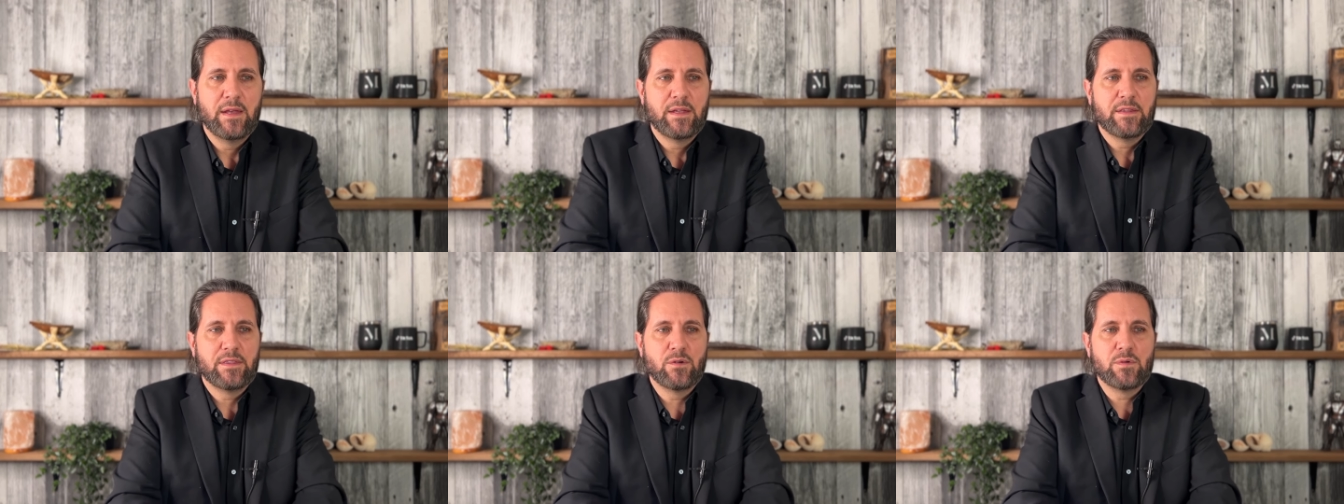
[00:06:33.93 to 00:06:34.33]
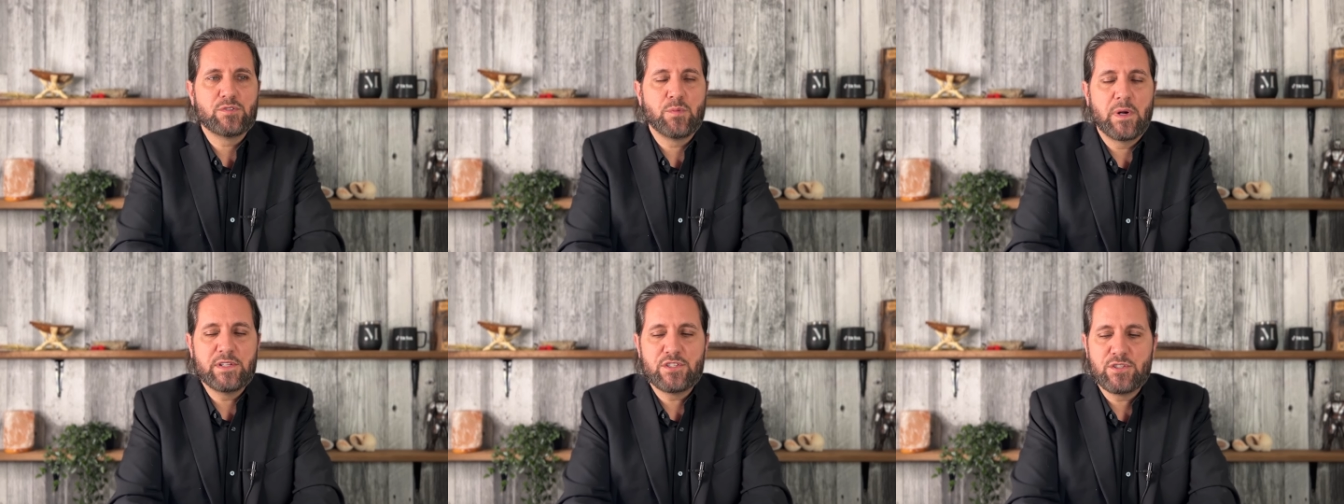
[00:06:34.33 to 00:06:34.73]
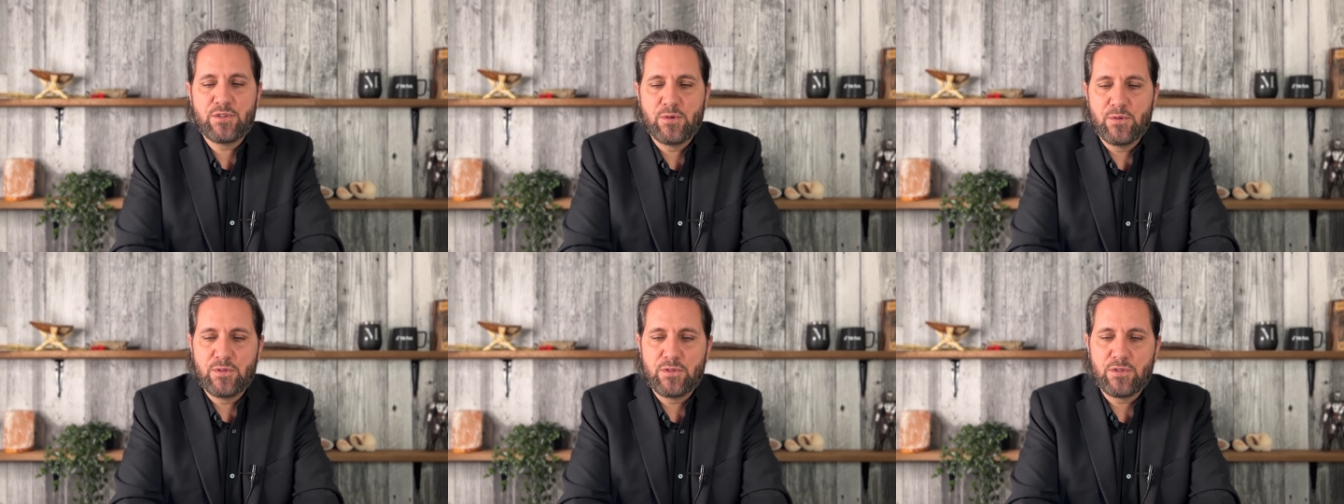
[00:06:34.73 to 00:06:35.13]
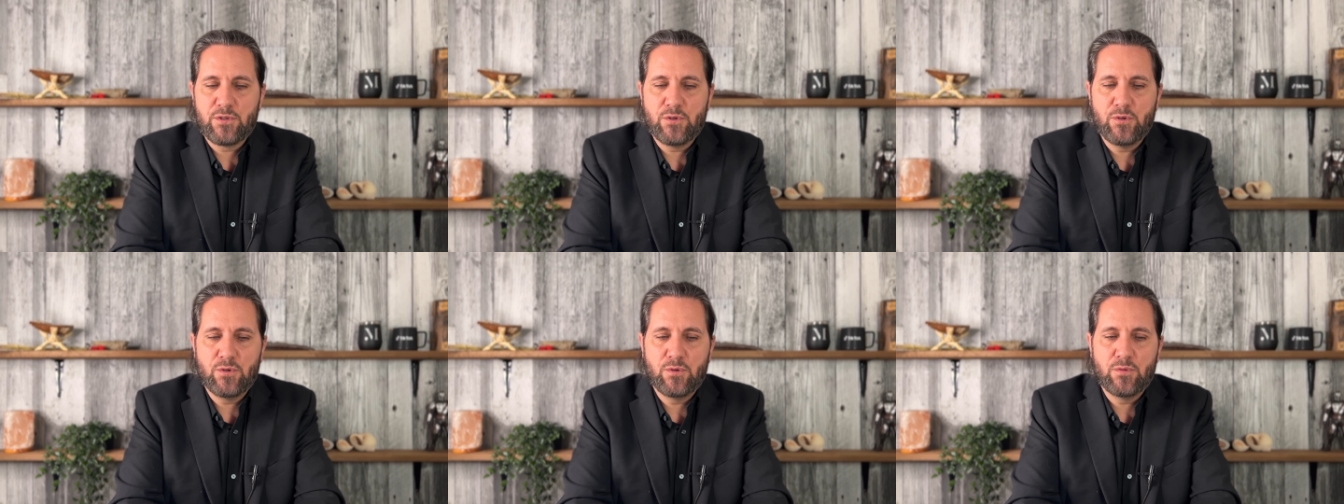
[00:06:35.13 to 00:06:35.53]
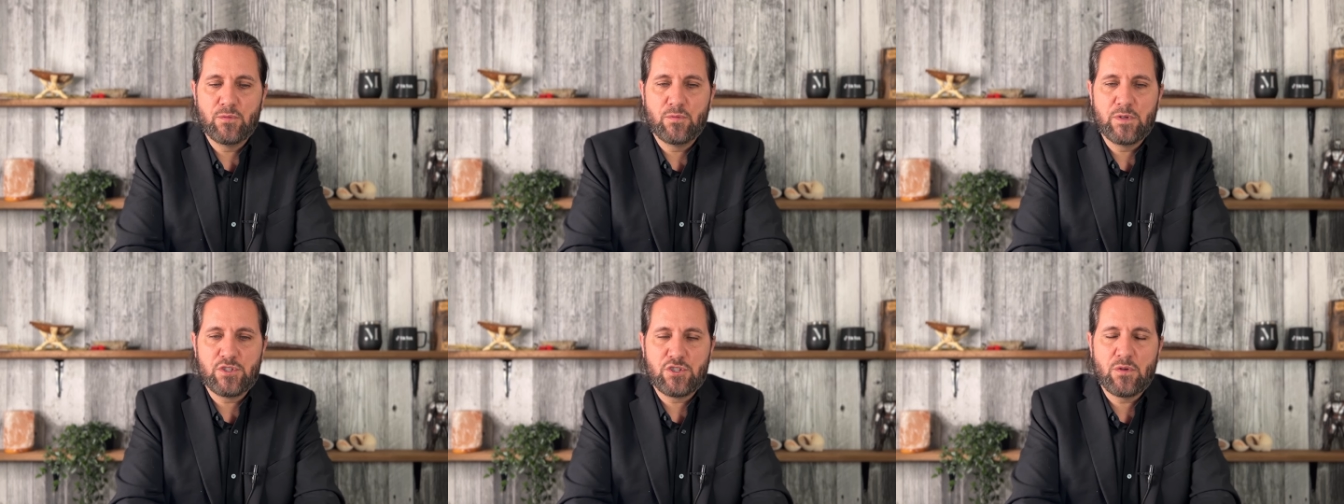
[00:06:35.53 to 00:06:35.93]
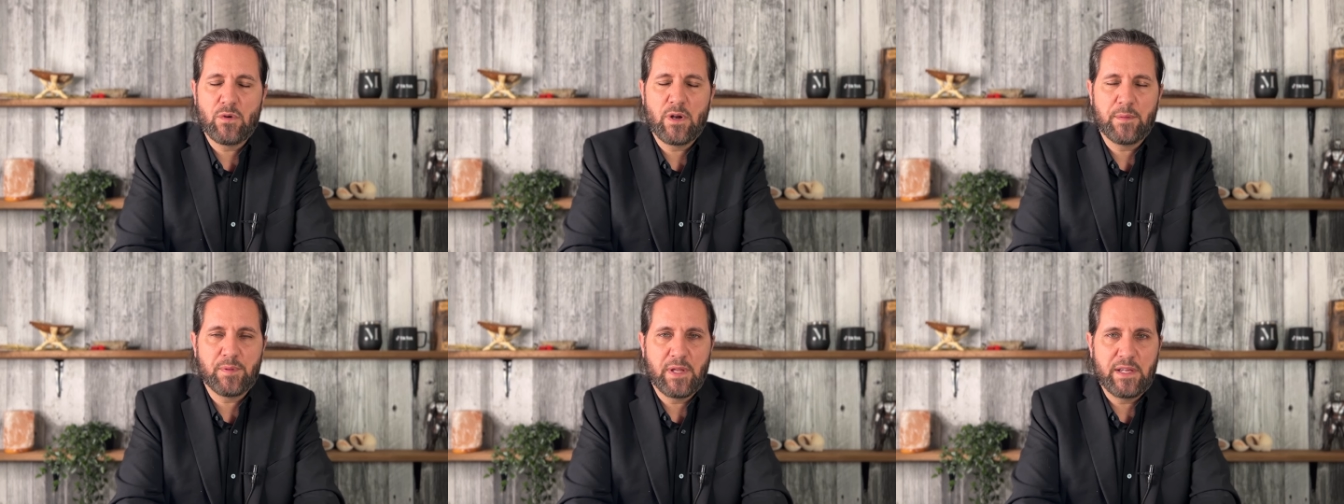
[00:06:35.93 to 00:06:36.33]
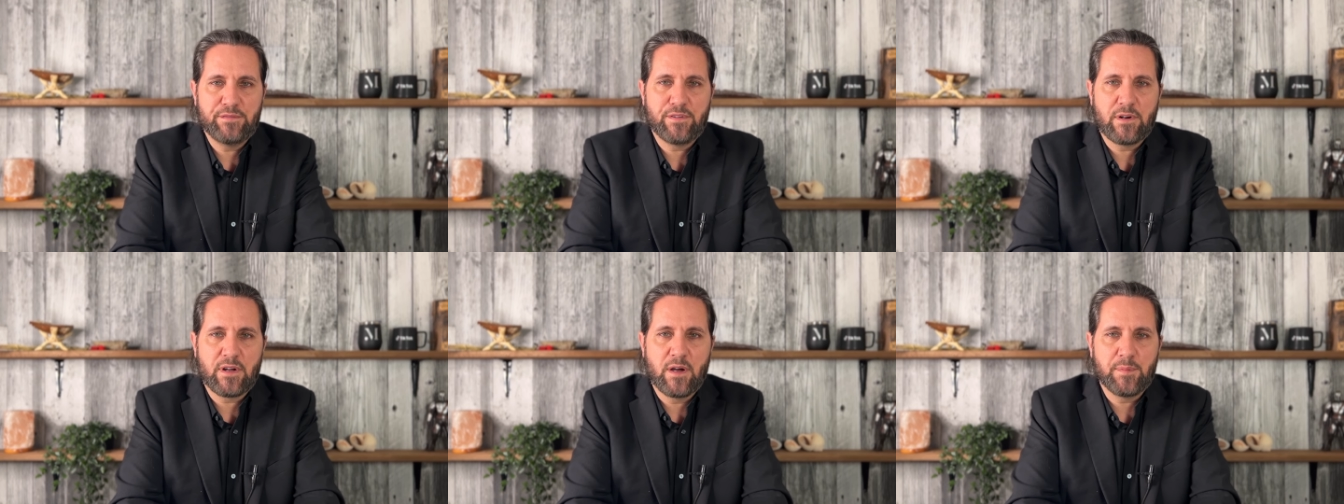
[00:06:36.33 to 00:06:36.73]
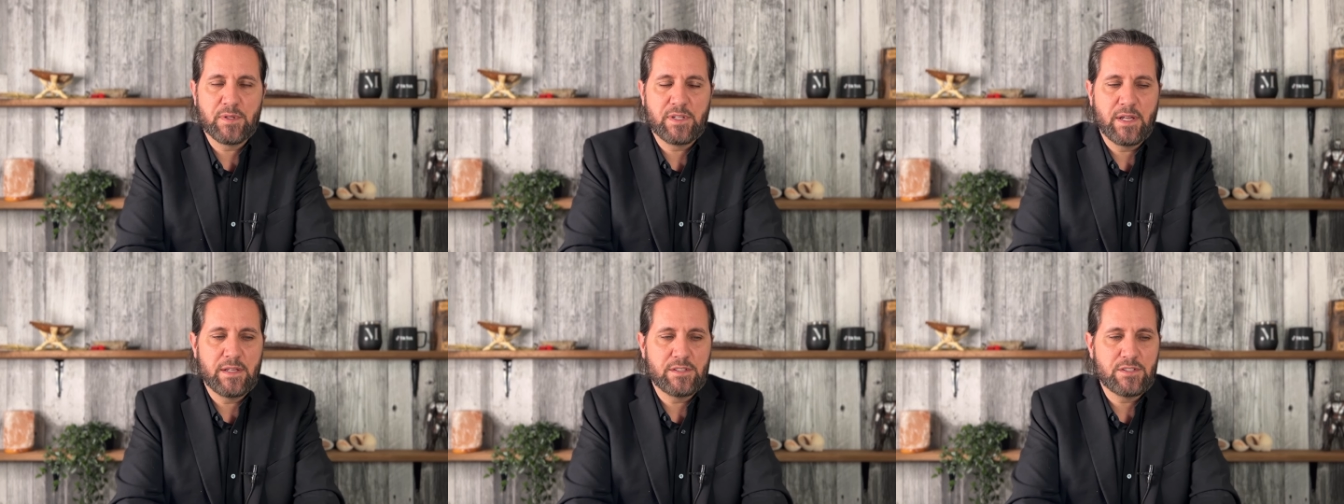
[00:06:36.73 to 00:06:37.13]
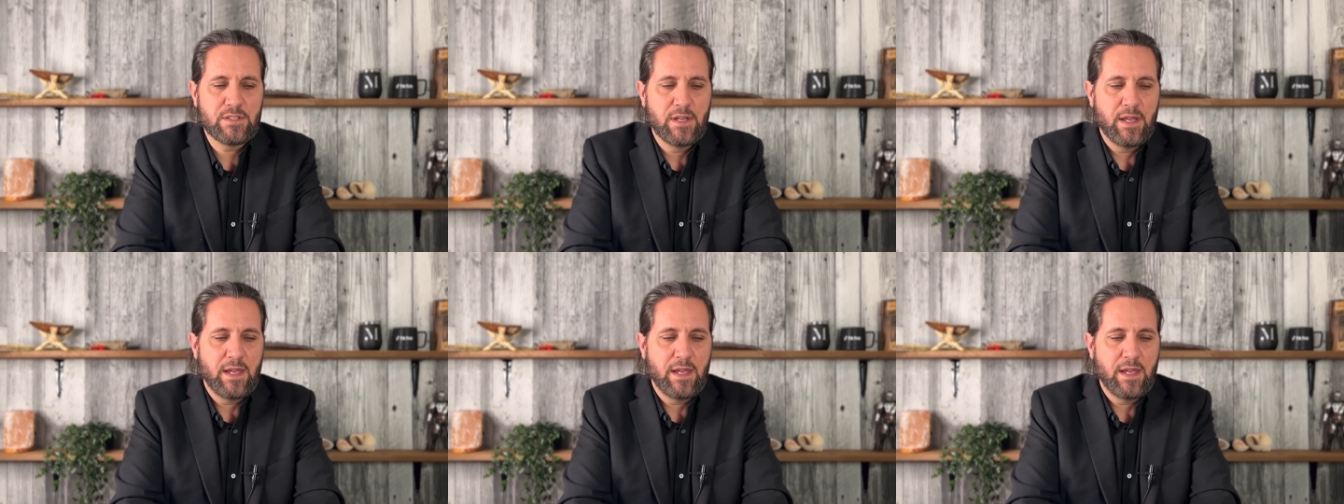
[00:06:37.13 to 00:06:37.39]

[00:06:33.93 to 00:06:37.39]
There was one student who was showing up late for a couple of days,